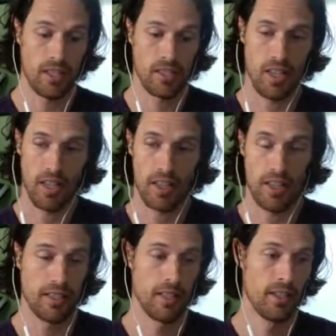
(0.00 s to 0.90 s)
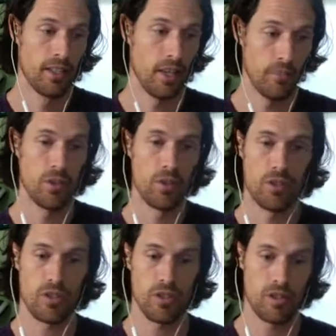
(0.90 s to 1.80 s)
say that
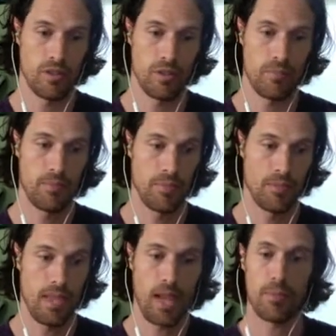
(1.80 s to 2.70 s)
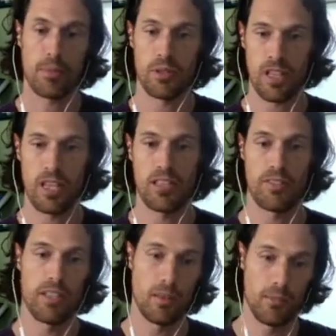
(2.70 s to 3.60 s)
abusers, 10%
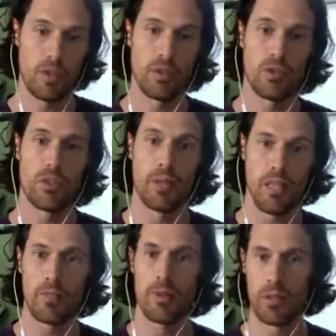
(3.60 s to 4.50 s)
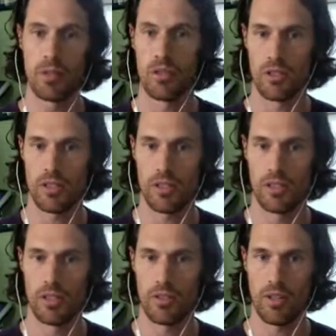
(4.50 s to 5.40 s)
of the abused become abusers,
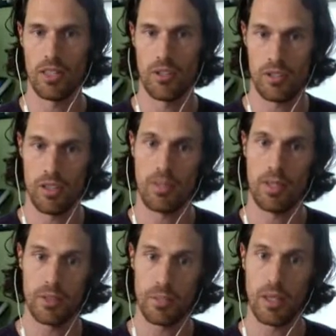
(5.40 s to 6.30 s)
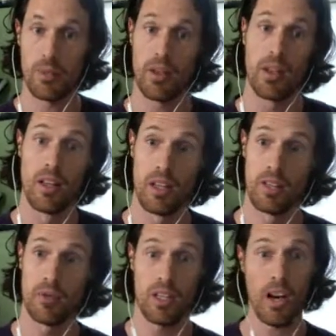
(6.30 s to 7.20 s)
right? So some of these people
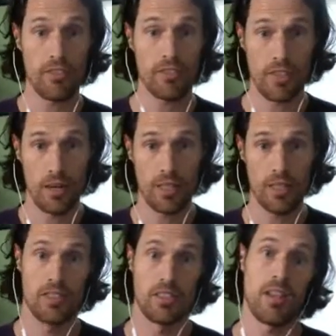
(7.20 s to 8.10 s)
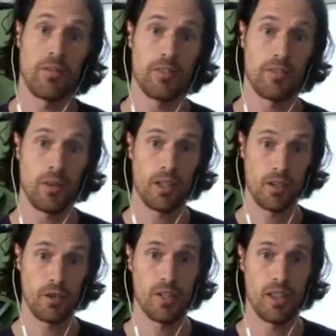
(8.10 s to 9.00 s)
recover from it. Some of them are
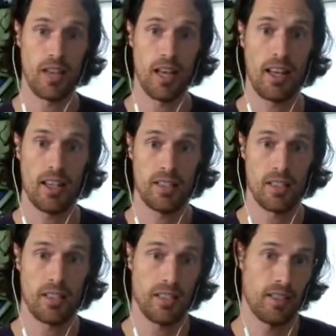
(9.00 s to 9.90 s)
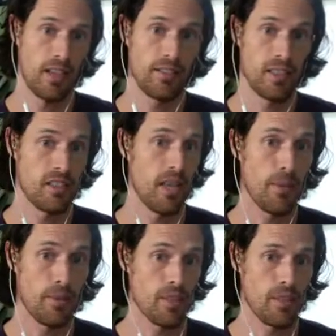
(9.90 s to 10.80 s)
using that as a kind of
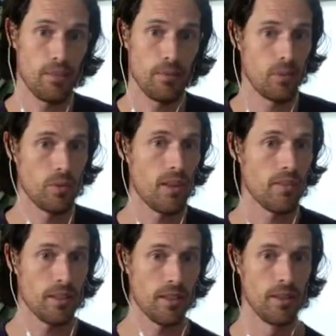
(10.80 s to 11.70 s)
escapism or whatever.